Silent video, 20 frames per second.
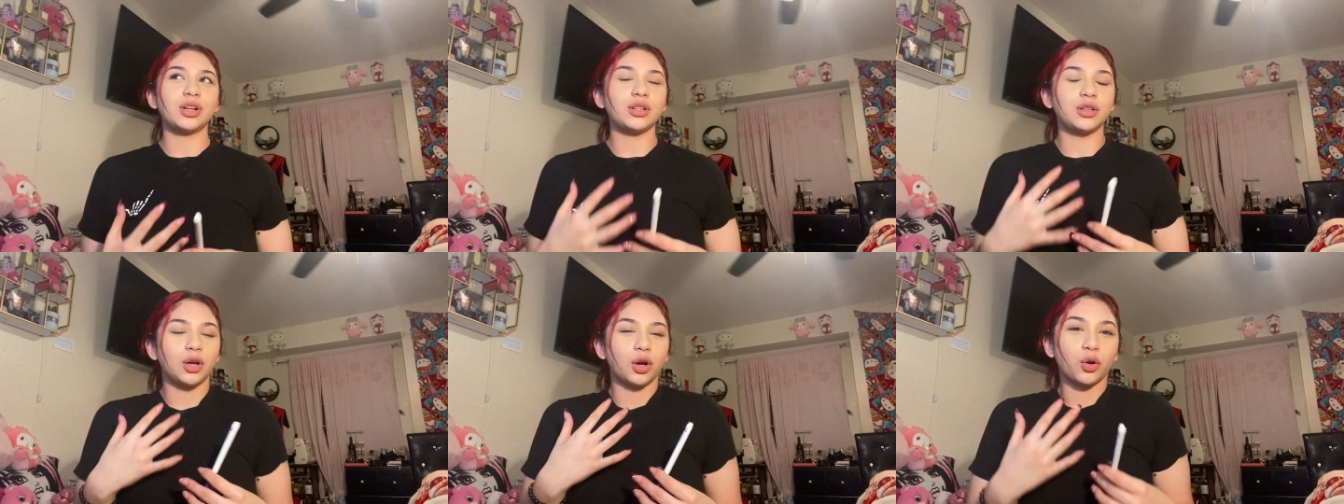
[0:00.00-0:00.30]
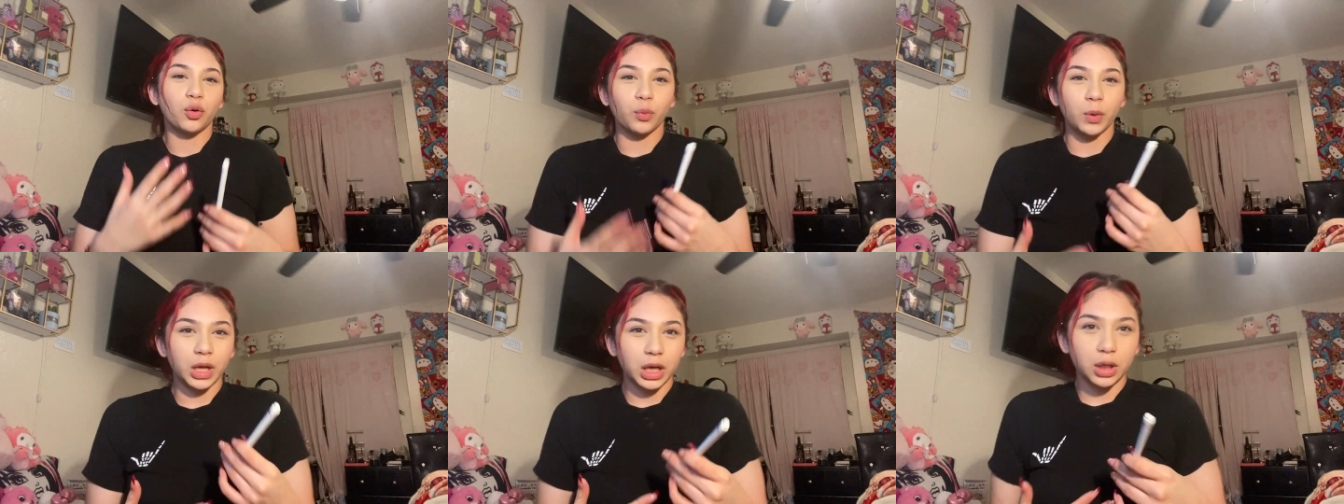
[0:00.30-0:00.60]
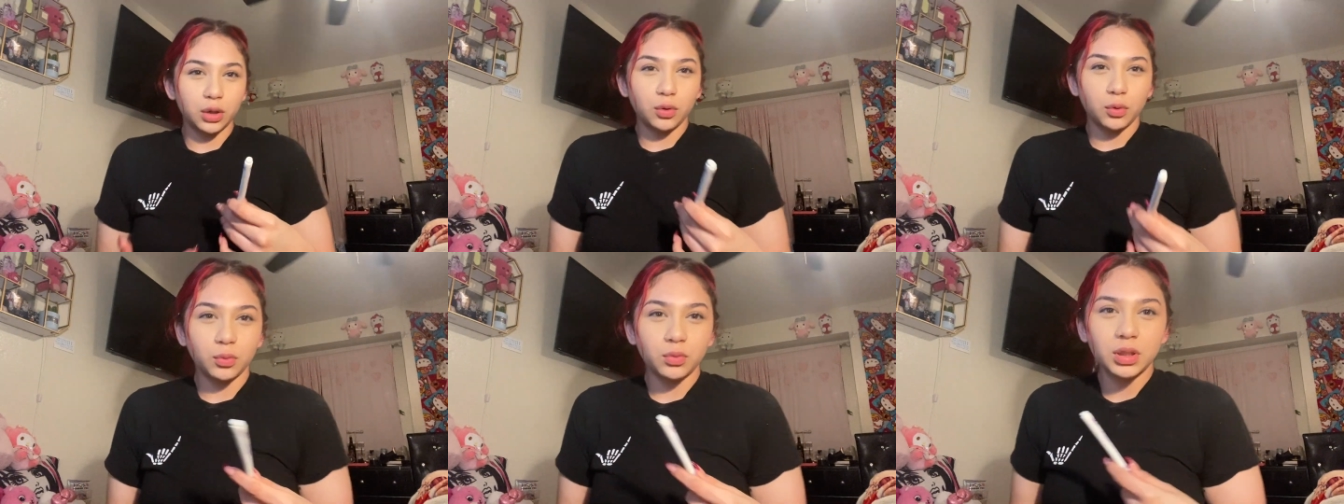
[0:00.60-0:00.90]
the
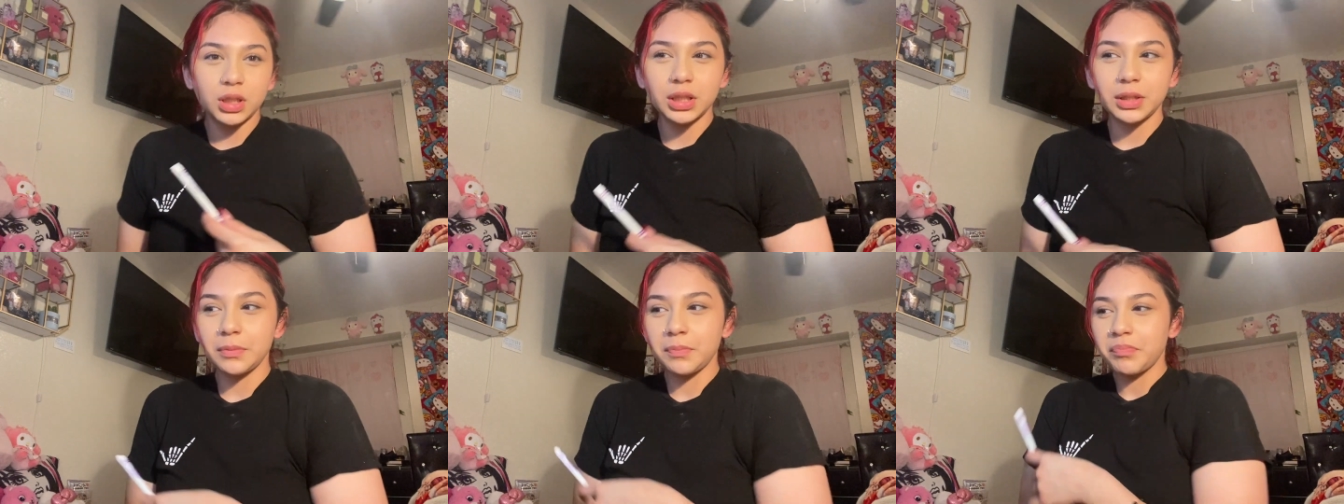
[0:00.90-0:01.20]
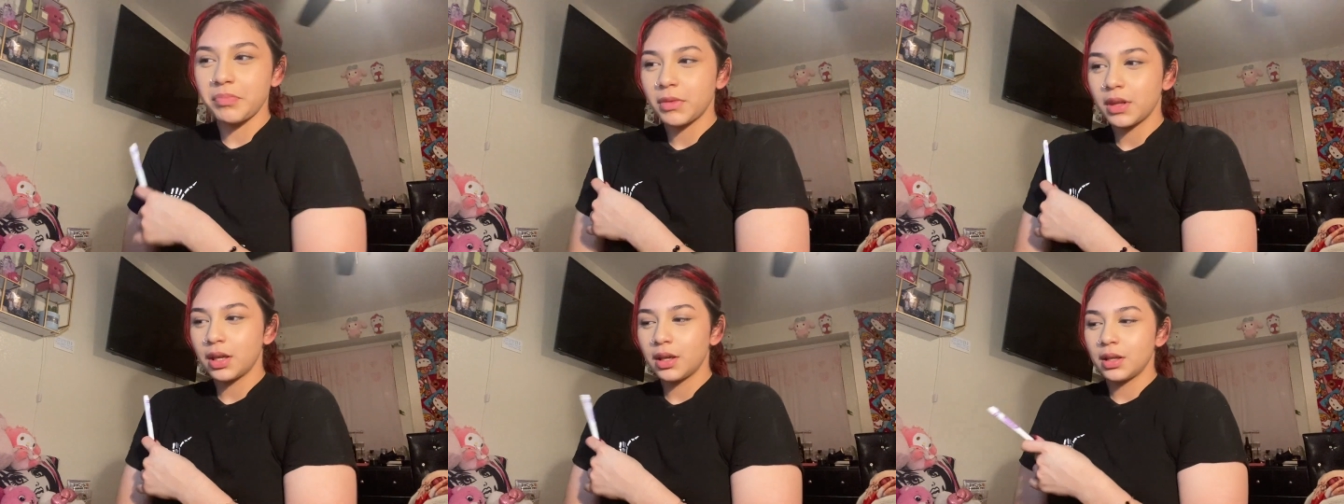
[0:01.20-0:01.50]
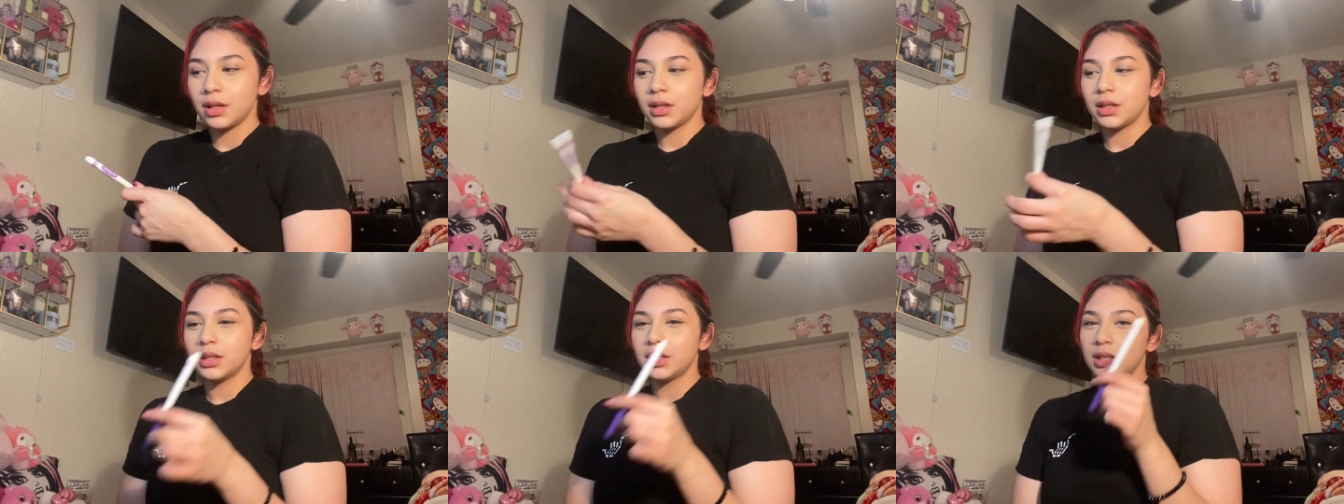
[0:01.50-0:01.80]
original one.
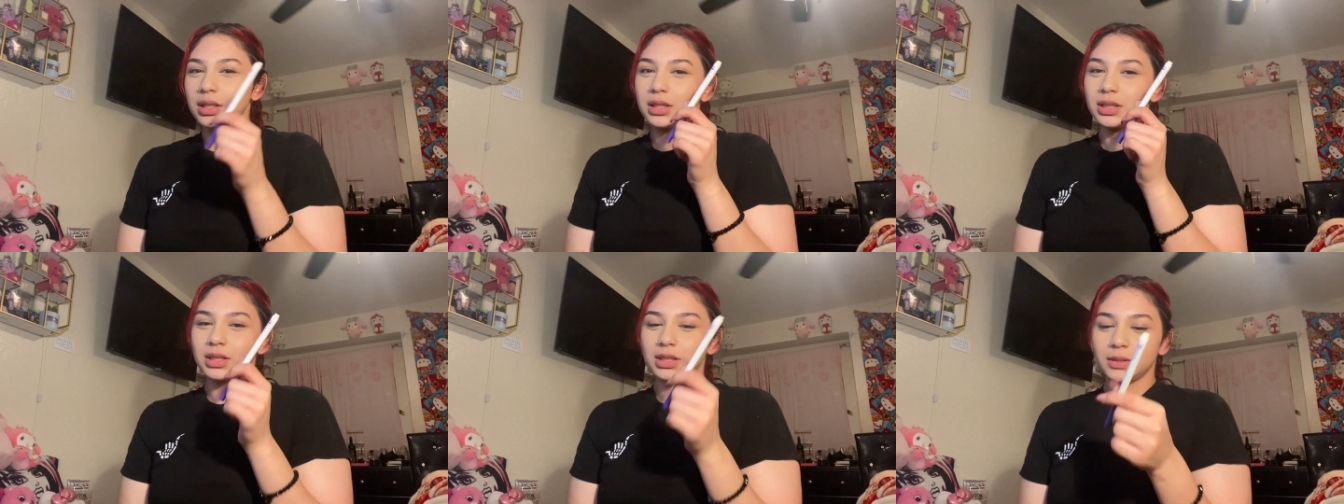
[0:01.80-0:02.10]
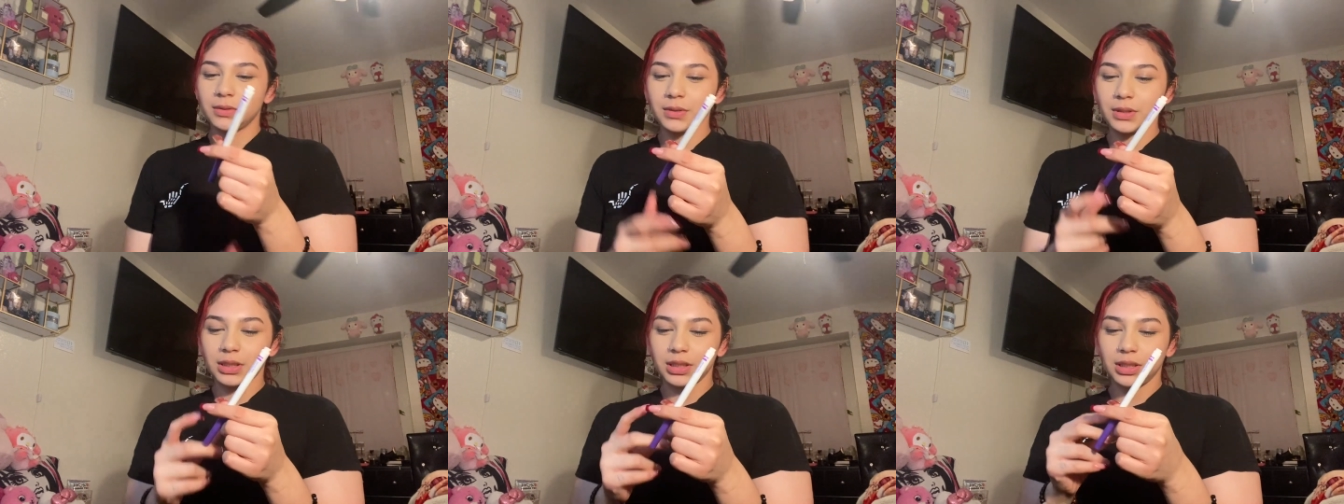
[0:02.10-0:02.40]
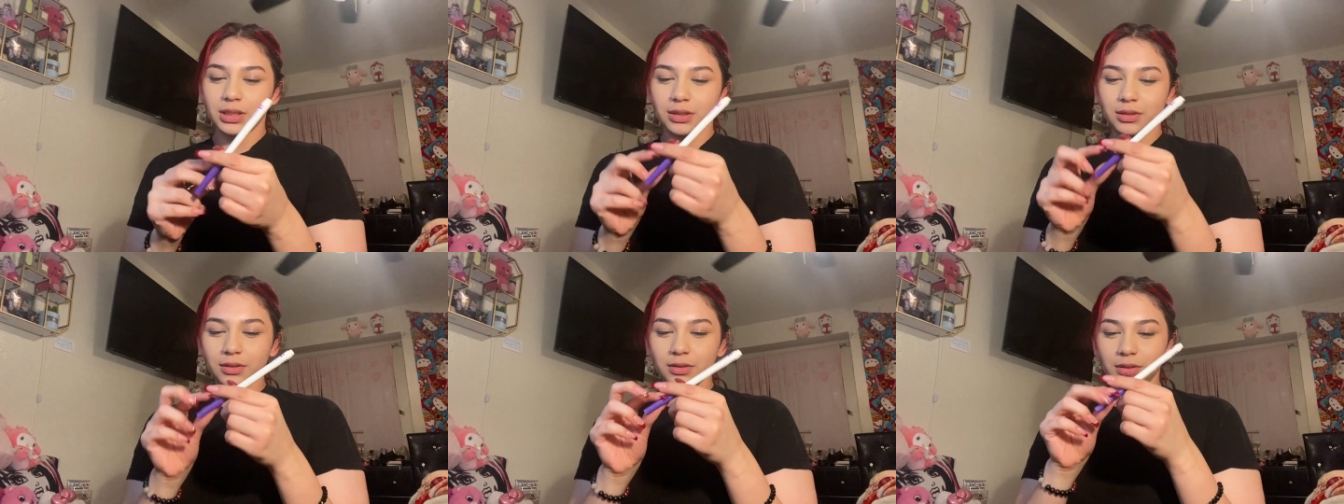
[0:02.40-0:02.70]
So we're
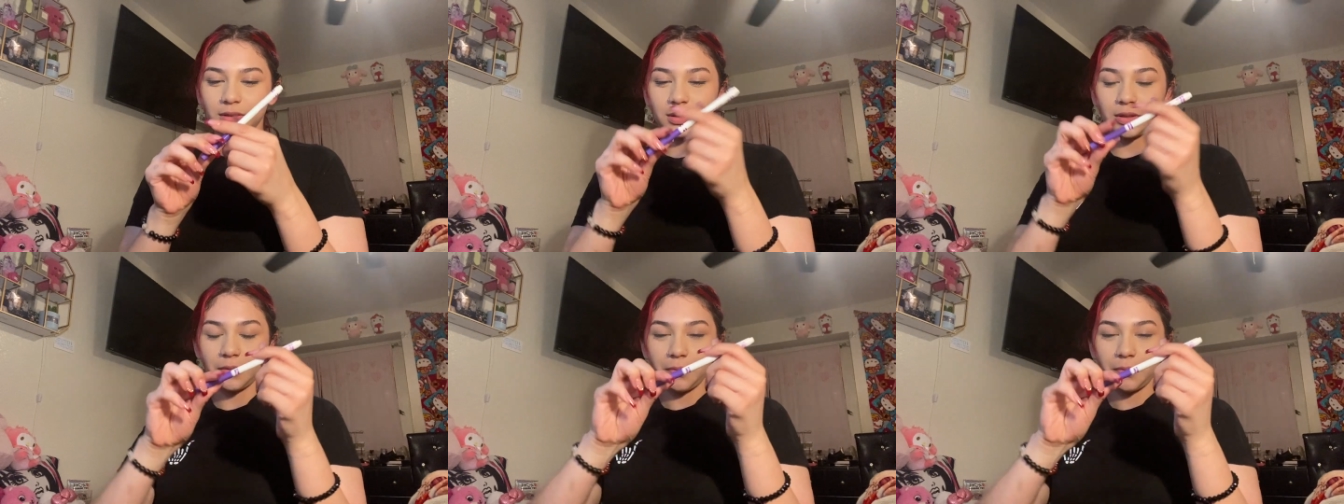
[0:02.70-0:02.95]
gonna use